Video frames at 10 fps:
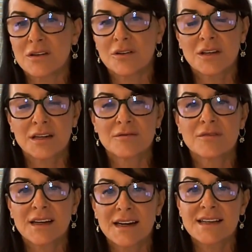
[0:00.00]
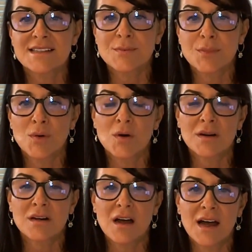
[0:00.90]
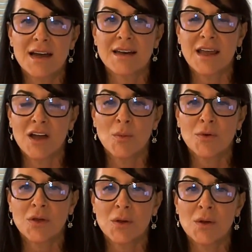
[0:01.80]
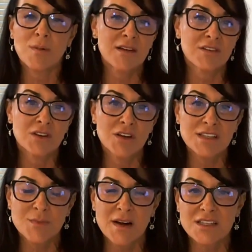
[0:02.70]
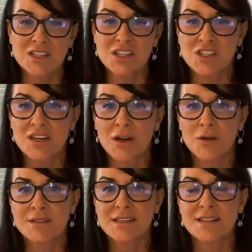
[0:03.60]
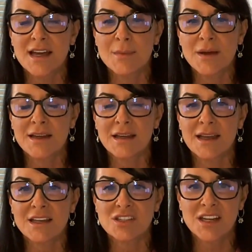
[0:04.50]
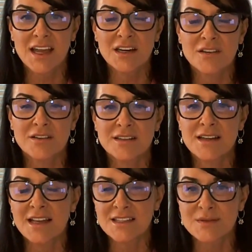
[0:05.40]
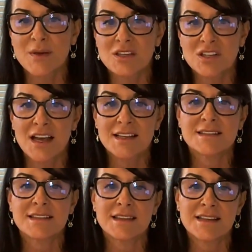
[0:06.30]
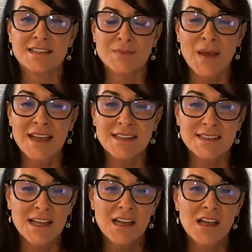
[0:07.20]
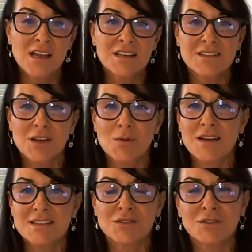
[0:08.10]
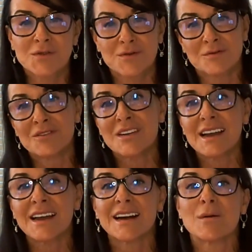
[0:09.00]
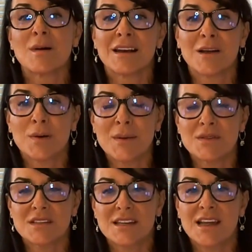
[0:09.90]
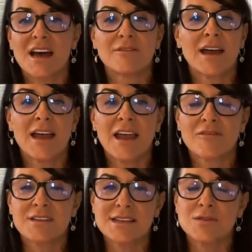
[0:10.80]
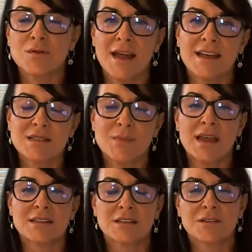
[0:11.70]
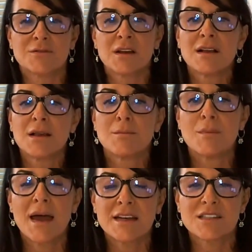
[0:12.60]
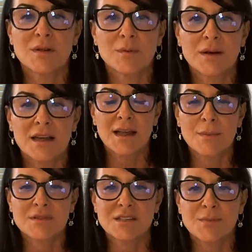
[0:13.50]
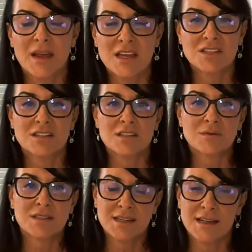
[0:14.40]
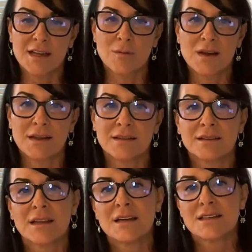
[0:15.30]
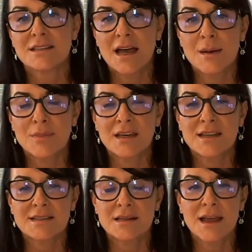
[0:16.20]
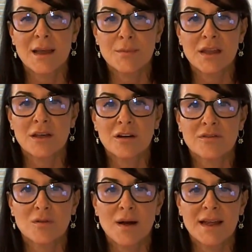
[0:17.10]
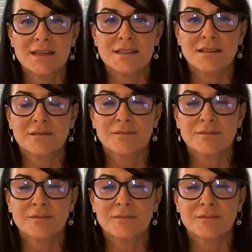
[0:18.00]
who can really support, guide, help you. We have a nurse practitioner who's a diabetic educator and specialises in this space. So we're sort of really well equipped to cover every single aspect of management when comes to patients who are dealing with diabetes and being overweight.